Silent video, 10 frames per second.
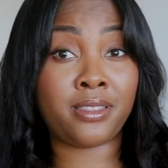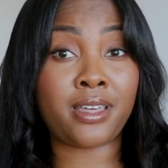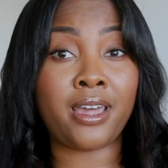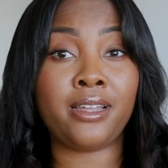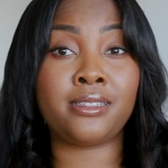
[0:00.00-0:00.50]

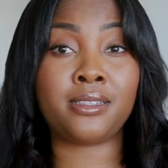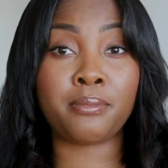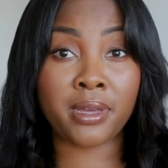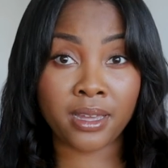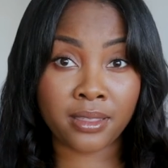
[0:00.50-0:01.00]
That is the
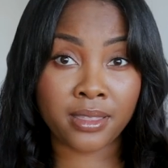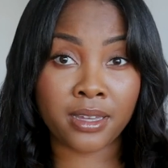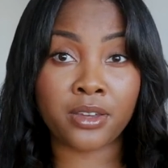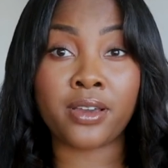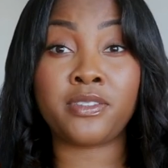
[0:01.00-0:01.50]
main
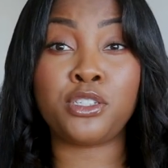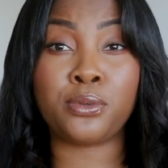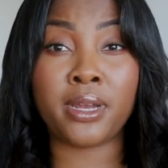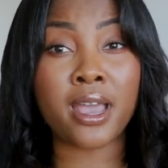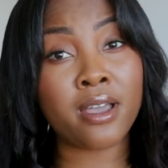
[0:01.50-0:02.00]
thing. You have to
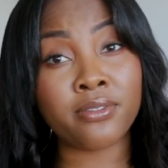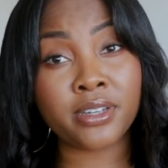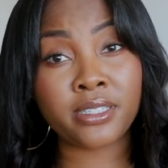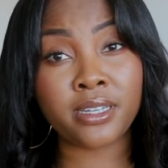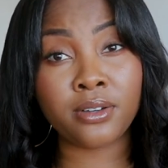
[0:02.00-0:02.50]
do it
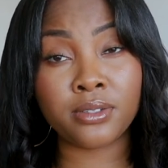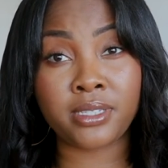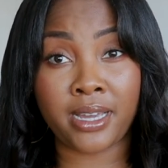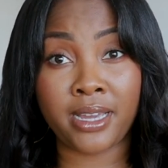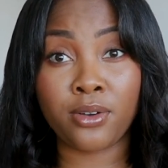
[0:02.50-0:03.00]
every single
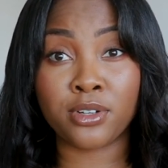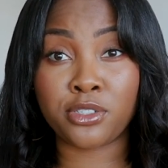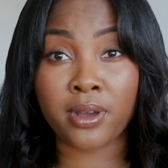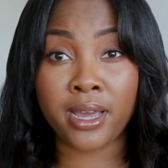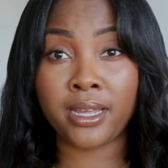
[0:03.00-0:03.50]
day or
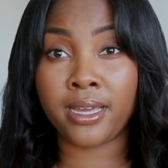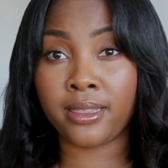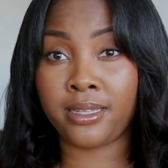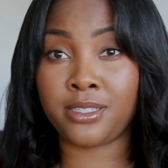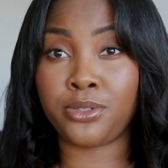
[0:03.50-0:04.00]
try to
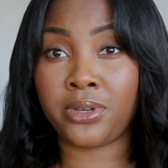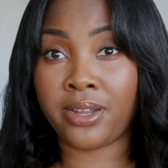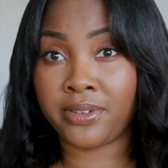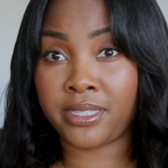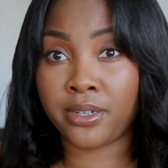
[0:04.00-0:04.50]
at least do it
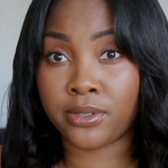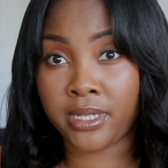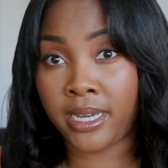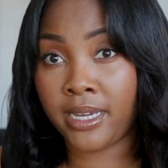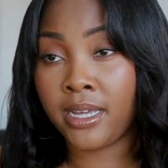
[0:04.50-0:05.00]
every single
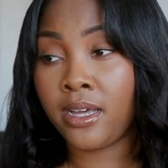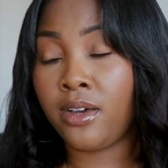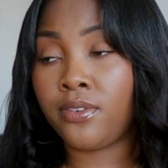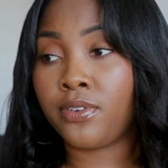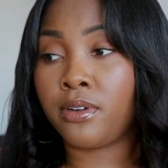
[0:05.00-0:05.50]
day.
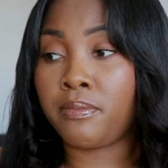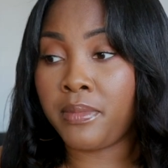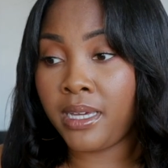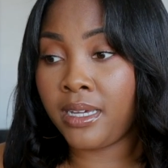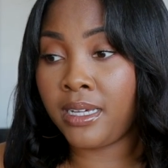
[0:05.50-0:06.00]
For
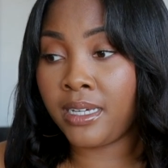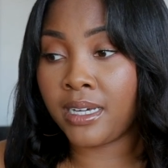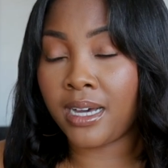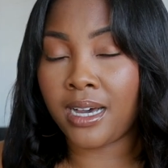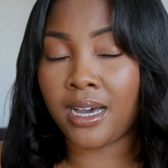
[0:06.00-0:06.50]

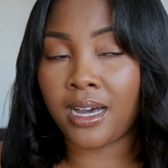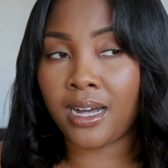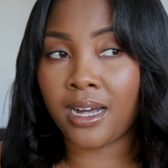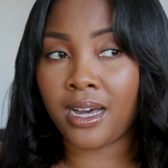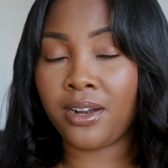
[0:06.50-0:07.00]
me,
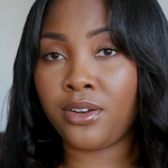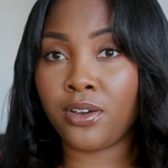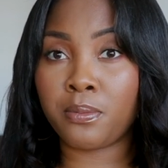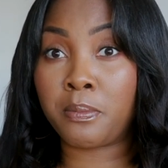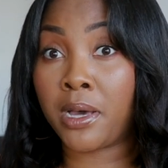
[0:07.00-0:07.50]
I don't
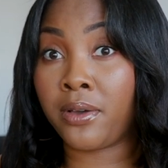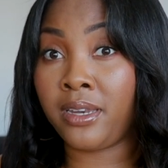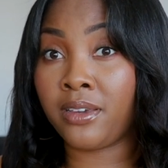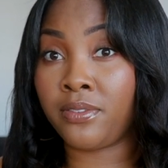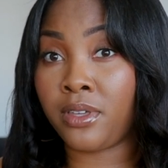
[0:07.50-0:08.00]
know about
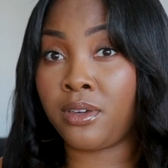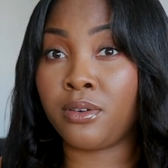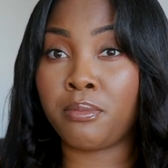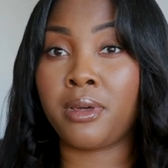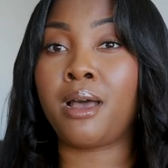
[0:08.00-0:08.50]
any of
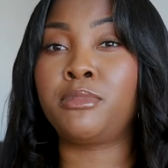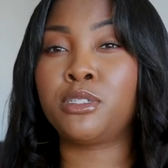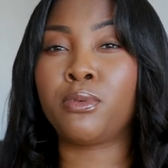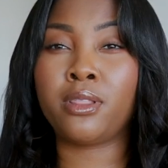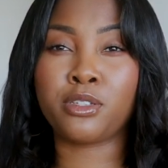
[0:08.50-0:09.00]
you, but I'm
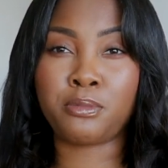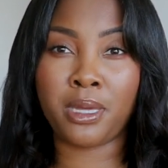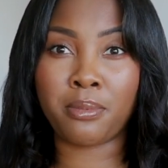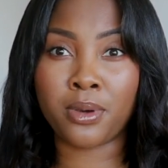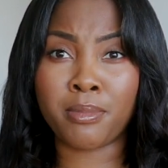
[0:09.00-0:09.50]
just one of those
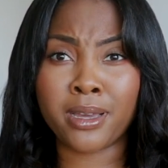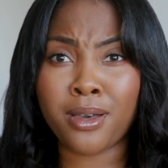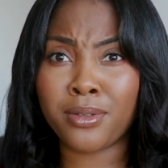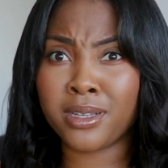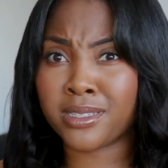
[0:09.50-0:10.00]
people, I'm like,
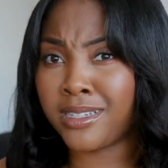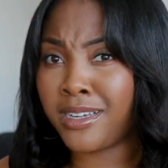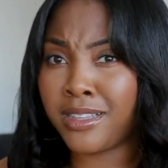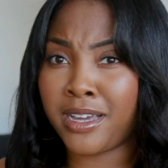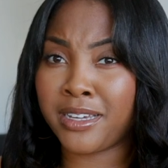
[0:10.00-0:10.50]
oh, looks
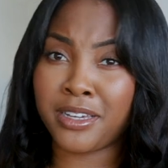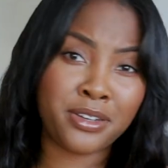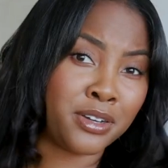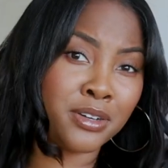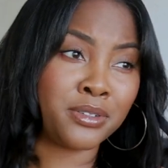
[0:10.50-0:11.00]
good, like,
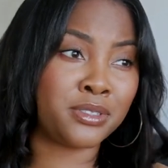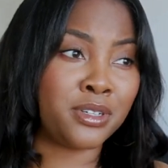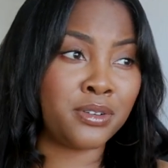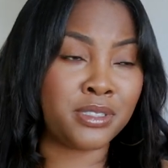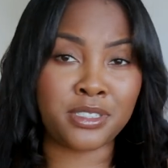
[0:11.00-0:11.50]
you know,
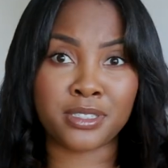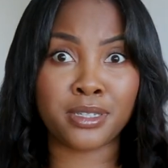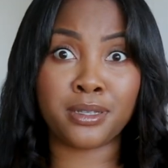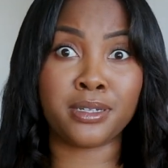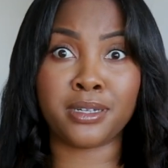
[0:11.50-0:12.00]
so it's just
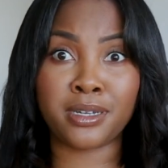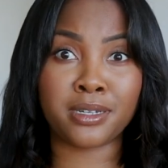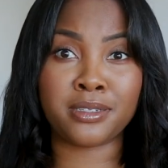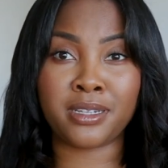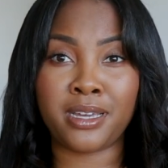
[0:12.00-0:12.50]
gonna look
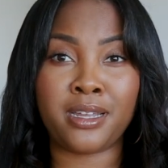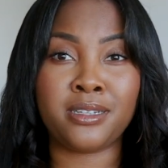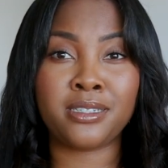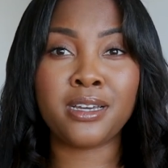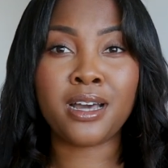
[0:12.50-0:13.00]
good.
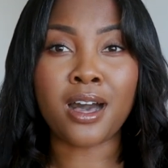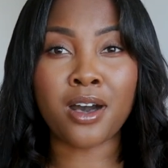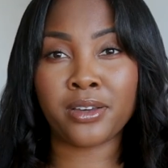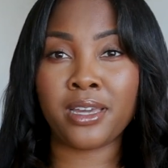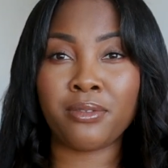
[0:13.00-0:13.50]
And
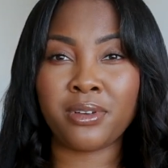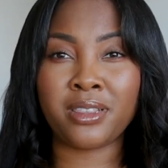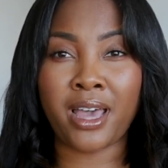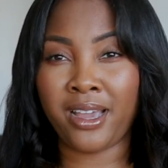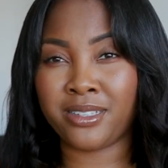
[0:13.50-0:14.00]
I'll get
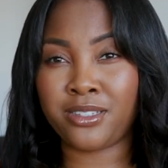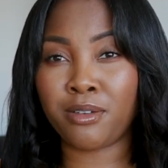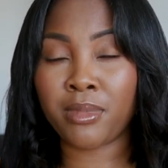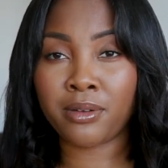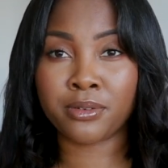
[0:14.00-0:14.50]
relaxed
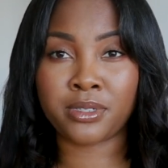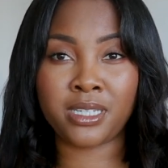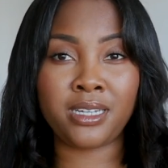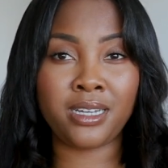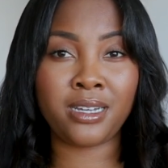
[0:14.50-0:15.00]
on my
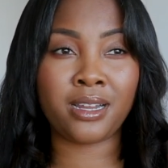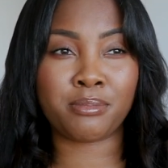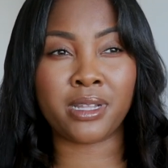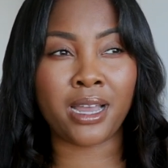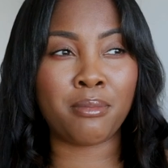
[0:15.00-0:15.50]
routine.
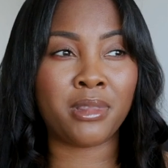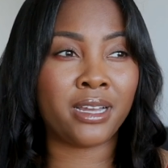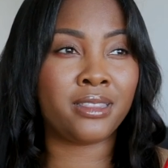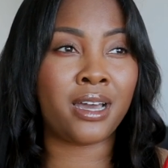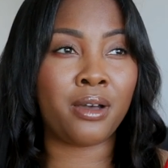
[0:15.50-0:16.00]
I'm like, I'm
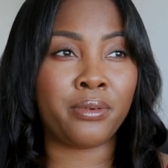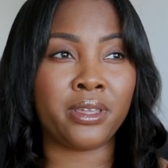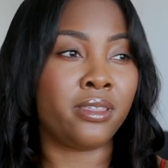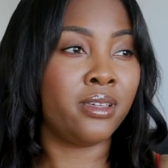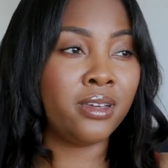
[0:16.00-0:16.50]
like that
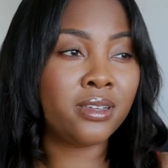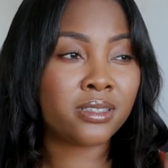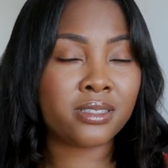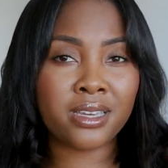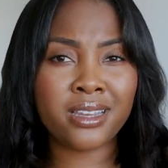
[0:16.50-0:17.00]
with
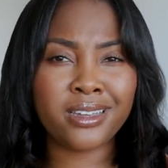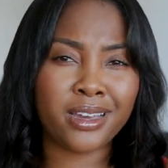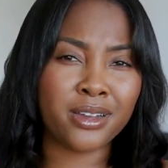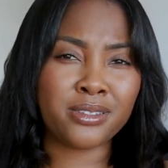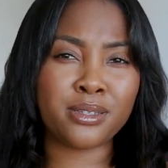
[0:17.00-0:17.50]

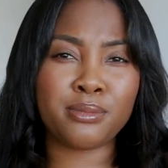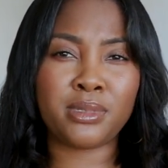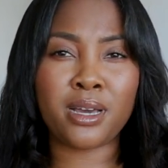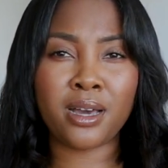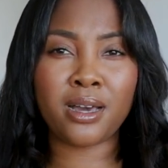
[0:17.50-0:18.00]
skincare
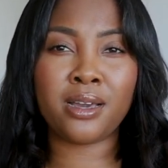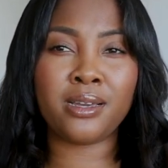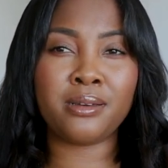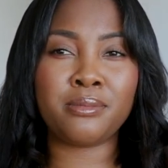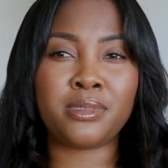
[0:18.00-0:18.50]

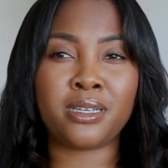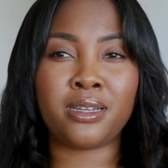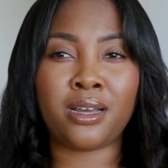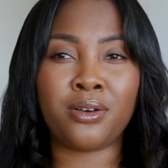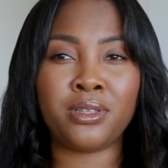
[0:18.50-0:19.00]
sometimes
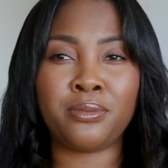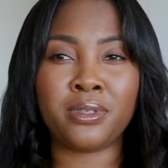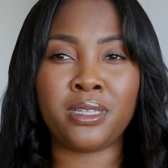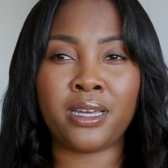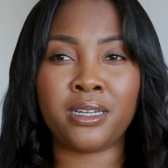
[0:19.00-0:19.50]
and I only
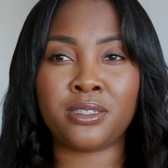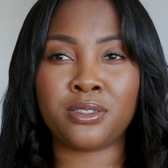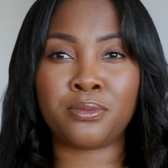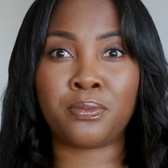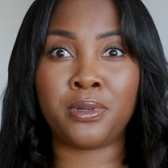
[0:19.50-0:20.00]
really like
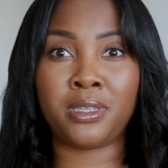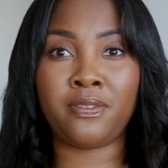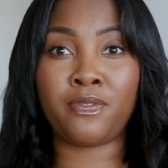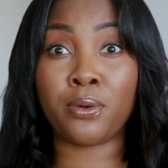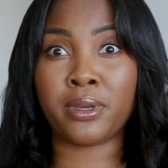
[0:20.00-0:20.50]
really
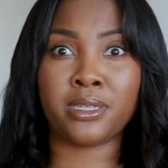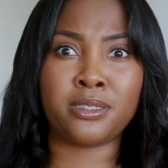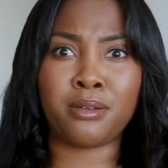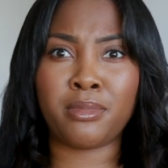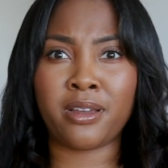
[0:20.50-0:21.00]
focus
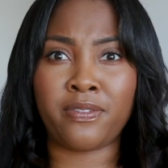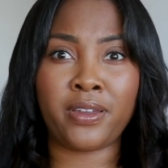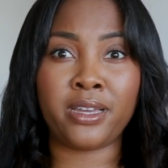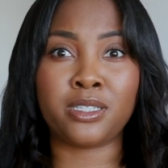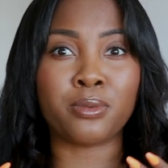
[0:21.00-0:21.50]
on my
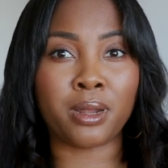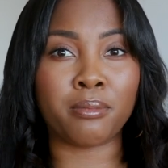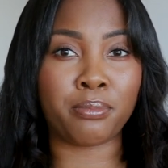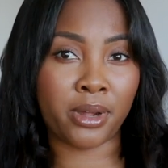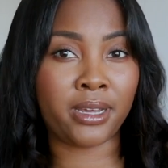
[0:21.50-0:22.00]
face when
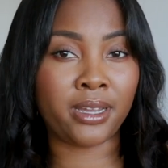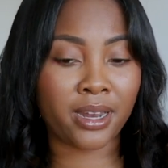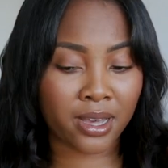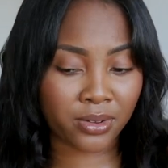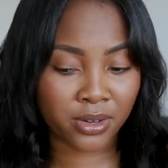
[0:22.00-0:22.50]
I'm
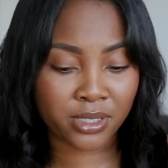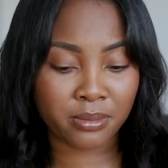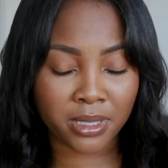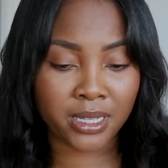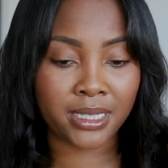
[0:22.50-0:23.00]
breaking out or
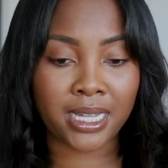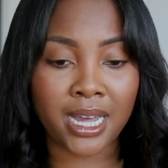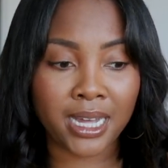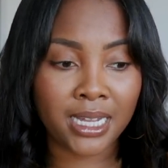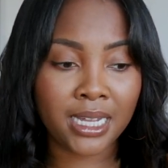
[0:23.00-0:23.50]
something like
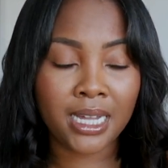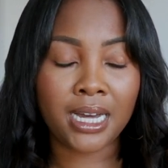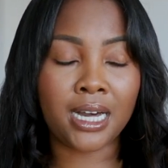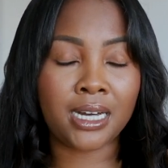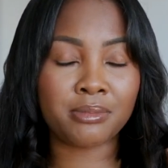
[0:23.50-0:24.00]
that
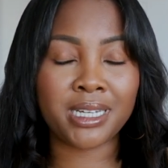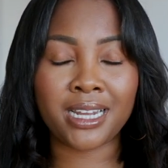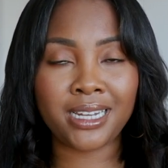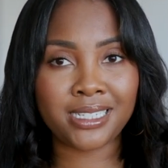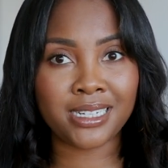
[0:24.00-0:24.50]
um, and
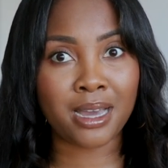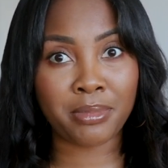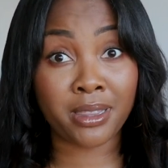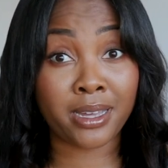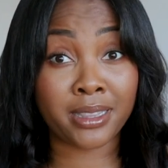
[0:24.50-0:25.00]
I need to not
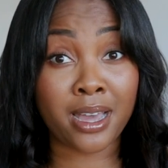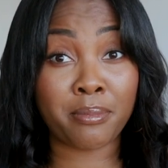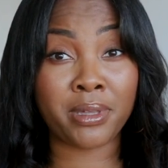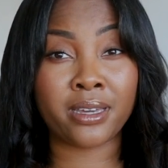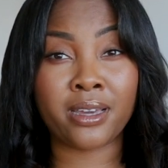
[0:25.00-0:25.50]
be like
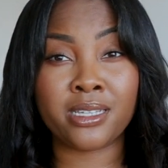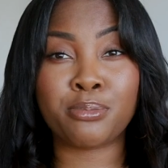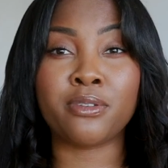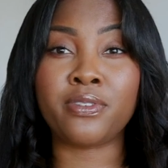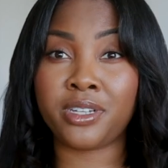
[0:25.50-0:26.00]
that because
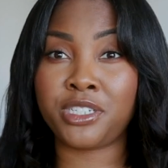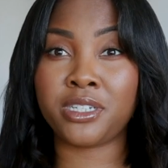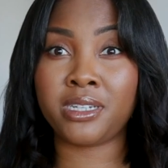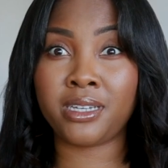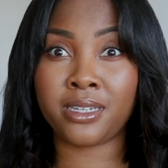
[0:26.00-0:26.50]

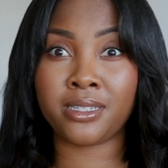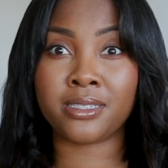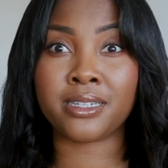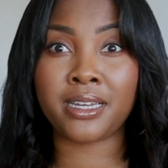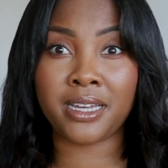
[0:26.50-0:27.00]
prevention
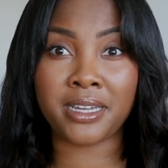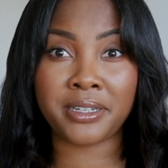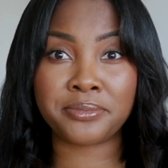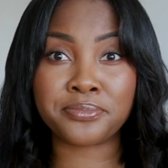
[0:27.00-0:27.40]
is key.